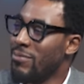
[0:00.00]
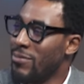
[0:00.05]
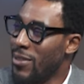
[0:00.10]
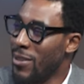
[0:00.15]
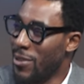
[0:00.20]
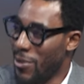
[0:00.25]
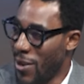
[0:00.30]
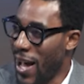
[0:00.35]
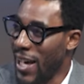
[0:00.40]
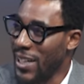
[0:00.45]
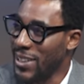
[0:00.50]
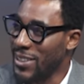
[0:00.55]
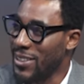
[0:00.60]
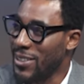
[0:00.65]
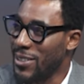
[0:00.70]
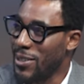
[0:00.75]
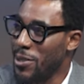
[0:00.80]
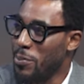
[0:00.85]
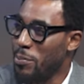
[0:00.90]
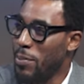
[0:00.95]

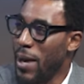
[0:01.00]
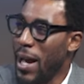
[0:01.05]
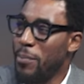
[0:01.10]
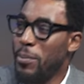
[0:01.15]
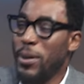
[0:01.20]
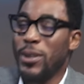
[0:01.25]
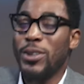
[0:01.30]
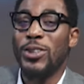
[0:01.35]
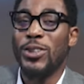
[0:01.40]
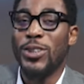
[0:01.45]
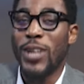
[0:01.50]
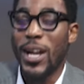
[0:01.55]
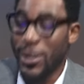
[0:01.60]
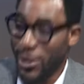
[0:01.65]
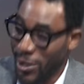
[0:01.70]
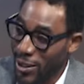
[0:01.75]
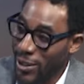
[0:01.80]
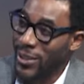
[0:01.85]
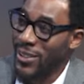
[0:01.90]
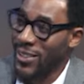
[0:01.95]
rights by being
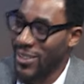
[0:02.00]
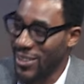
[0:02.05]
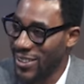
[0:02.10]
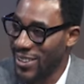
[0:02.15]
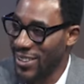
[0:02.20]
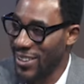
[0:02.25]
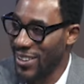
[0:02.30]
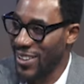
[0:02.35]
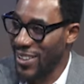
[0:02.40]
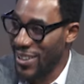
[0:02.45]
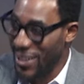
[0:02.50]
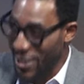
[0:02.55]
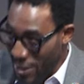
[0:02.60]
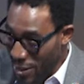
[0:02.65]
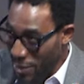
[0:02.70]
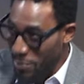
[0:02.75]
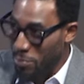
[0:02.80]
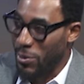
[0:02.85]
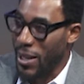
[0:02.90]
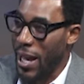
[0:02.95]
general
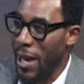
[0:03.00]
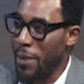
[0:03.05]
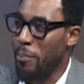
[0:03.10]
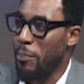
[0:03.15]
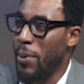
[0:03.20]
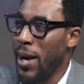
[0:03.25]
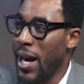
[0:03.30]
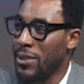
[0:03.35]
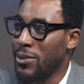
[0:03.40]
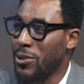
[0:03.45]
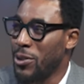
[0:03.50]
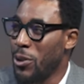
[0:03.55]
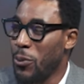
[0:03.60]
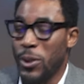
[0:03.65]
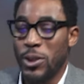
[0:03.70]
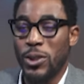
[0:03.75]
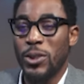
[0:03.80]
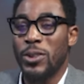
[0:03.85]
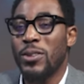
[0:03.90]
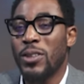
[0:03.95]
in time past. So we
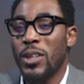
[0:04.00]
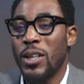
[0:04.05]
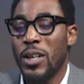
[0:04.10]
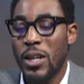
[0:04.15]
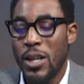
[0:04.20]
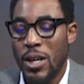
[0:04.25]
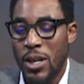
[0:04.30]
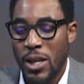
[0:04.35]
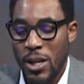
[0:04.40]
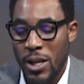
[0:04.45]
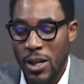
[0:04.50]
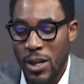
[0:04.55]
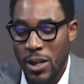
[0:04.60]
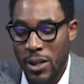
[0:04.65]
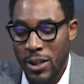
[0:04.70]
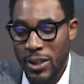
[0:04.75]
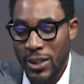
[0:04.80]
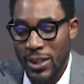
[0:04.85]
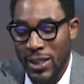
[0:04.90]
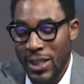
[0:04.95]
just
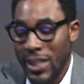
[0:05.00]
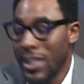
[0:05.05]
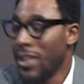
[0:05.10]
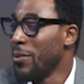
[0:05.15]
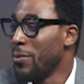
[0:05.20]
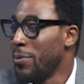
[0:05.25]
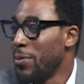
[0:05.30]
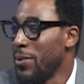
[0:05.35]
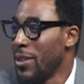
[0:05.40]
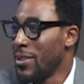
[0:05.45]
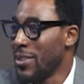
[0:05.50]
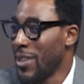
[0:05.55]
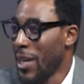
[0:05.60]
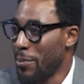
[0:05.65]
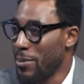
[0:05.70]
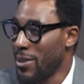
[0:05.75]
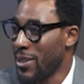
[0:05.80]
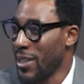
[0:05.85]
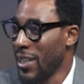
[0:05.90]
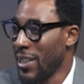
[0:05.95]
give the same
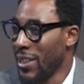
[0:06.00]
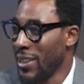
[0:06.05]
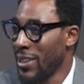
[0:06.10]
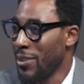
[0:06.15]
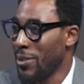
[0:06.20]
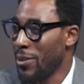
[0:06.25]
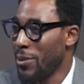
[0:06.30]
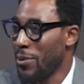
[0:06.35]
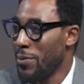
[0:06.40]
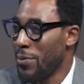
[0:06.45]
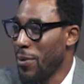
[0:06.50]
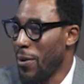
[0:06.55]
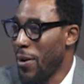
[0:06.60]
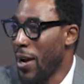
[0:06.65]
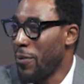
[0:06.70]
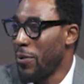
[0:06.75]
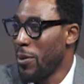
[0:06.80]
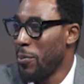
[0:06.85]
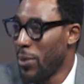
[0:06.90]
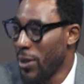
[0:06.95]
thing for
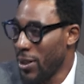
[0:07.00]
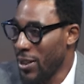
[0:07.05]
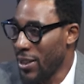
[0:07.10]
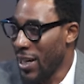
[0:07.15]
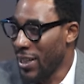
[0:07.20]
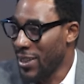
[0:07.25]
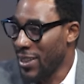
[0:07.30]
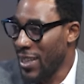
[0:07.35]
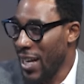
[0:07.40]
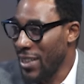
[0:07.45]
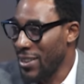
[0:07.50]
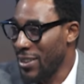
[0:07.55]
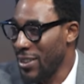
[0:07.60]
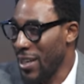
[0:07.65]
everybody. And that's,